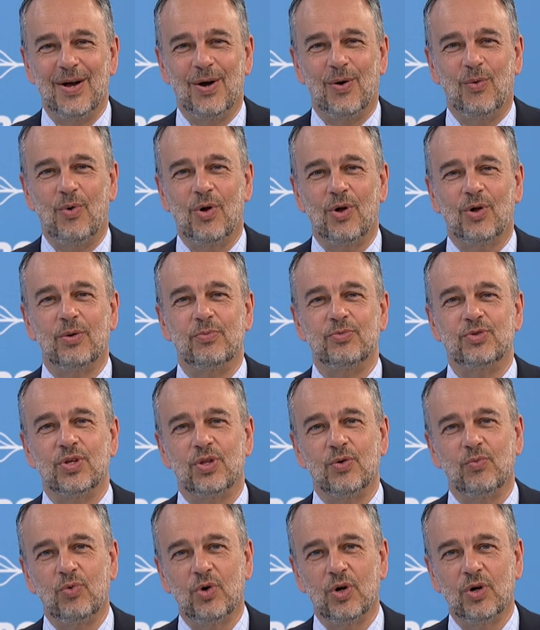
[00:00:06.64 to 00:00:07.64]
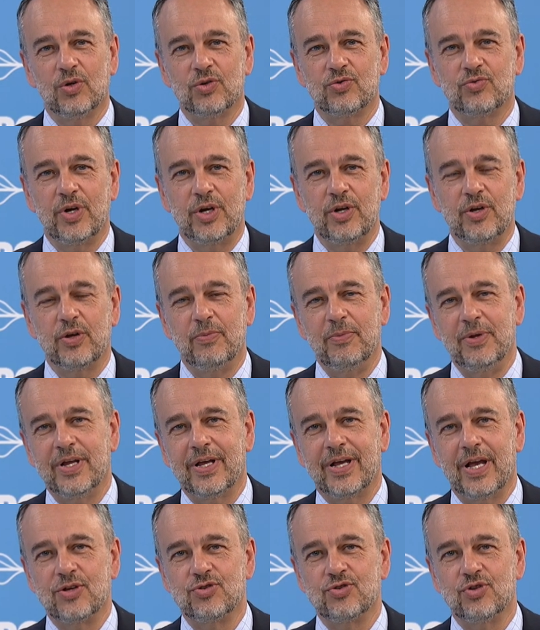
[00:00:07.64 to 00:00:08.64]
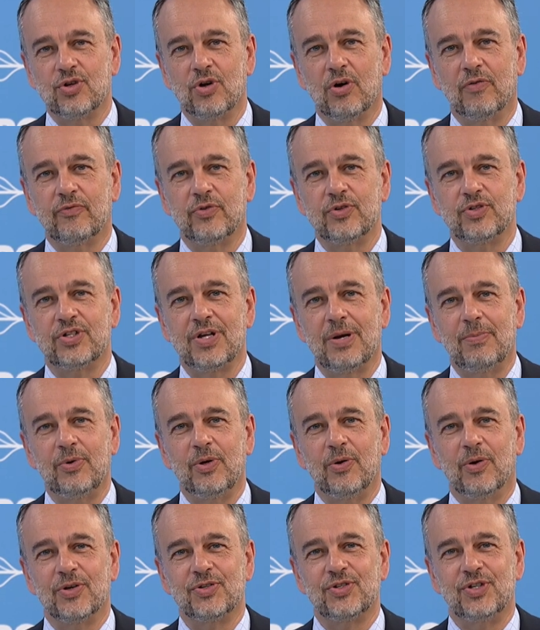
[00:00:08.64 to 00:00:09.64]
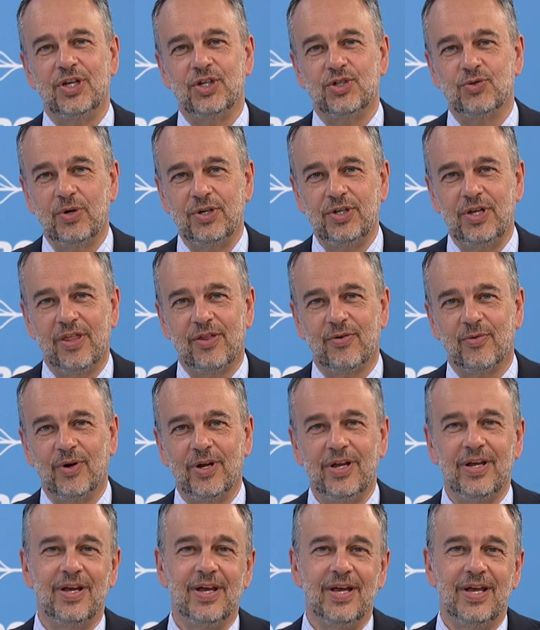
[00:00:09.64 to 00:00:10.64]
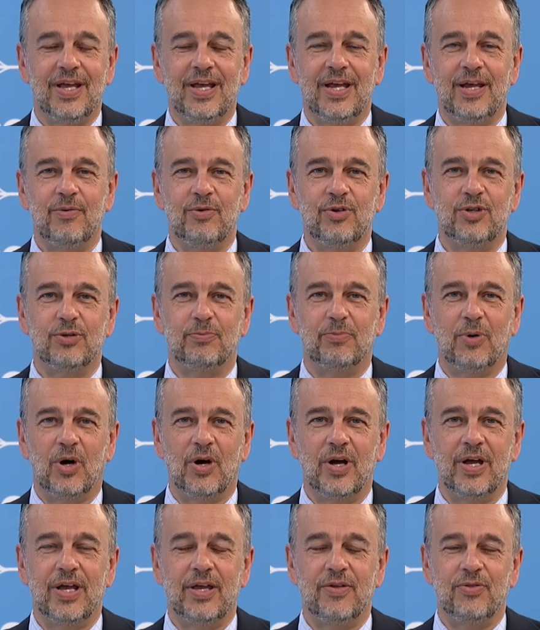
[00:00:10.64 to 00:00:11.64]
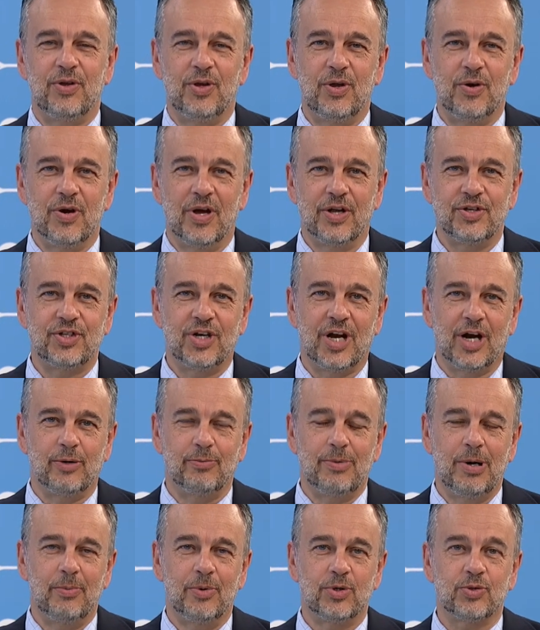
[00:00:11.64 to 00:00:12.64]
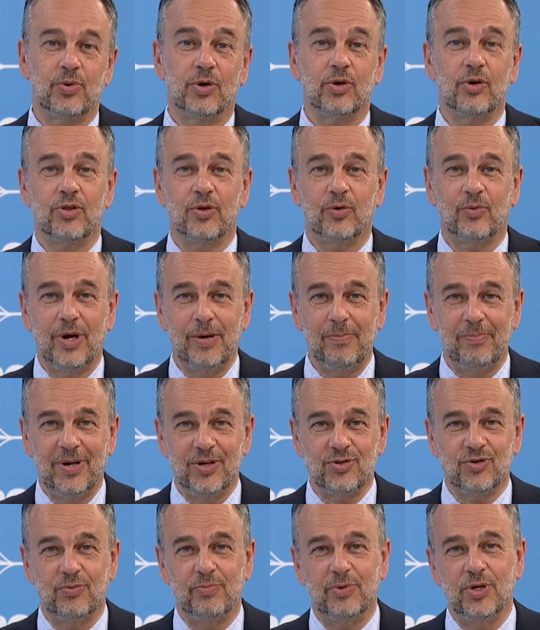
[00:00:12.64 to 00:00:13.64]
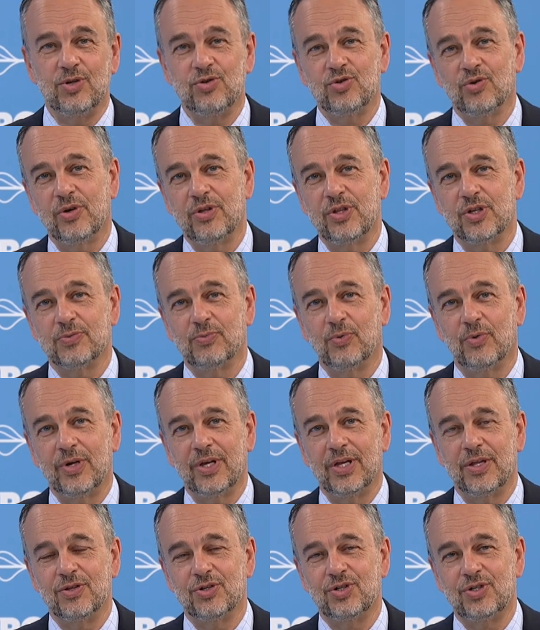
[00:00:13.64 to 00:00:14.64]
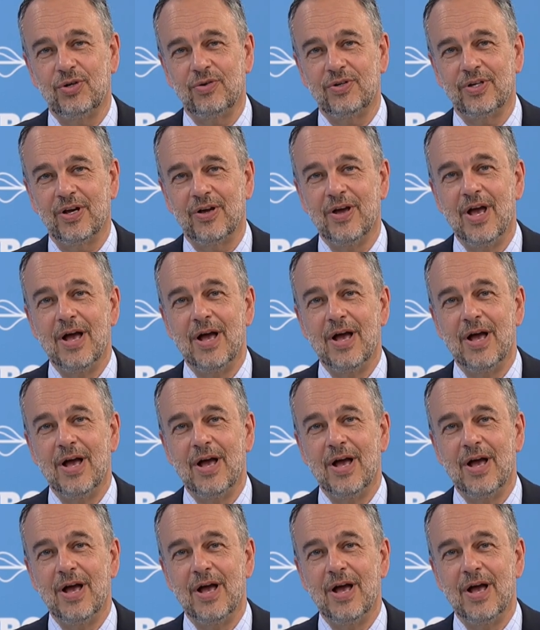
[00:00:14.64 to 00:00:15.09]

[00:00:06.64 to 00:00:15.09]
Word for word: Welcome to the World Radio Communication Conference WRC 23 here in Dubai in the United Arab Emirates, where I've got the great pleasure of being joined this morning in the studio